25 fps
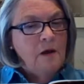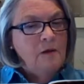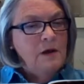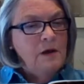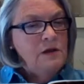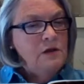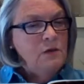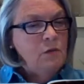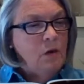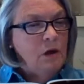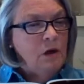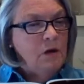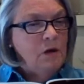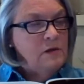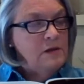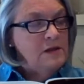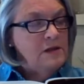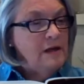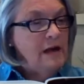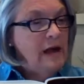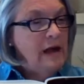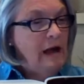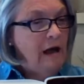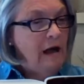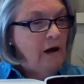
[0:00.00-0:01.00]
This one
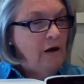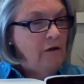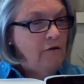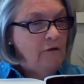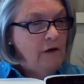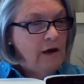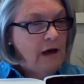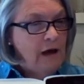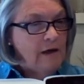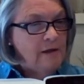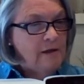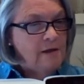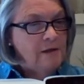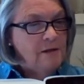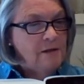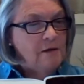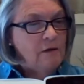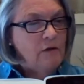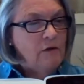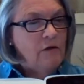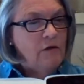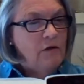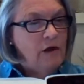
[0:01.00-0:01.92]
was in Halifax.